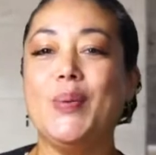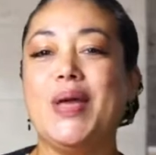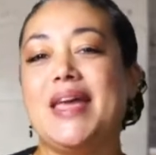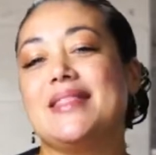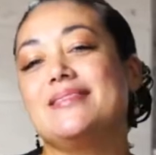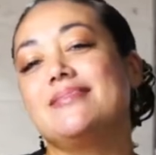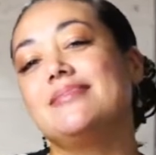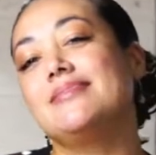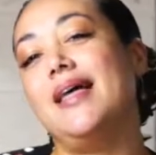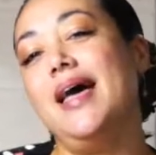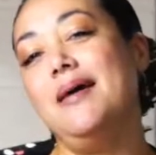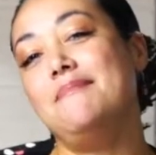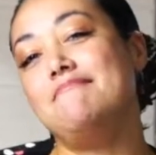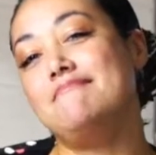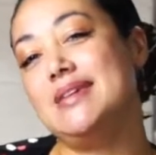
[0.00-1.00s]
Okay,
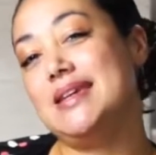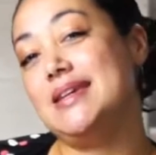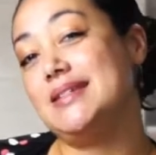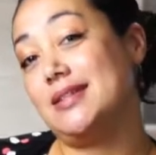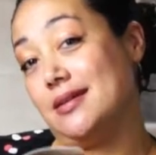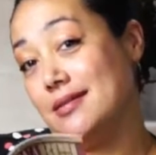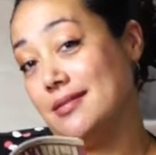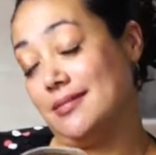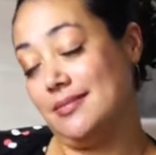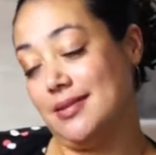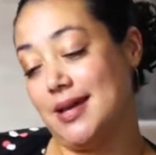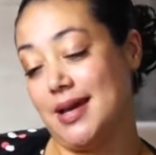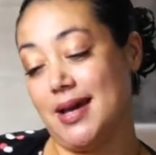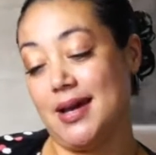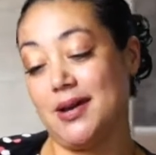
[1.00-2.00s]
let me talk
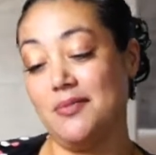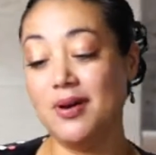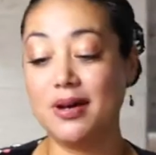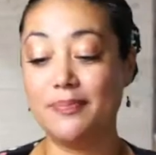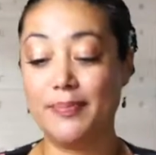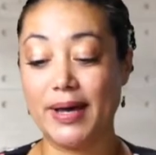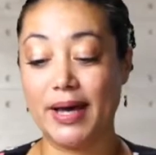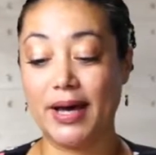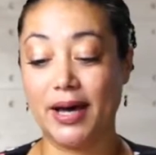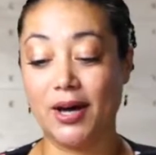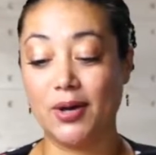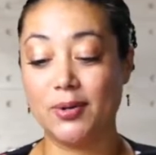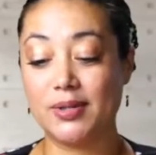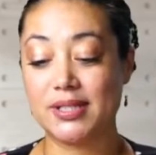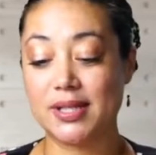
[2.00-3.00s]
now
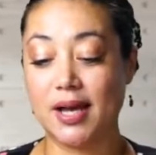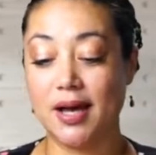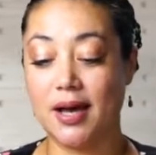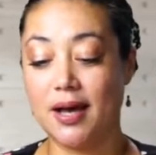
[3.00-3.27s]
about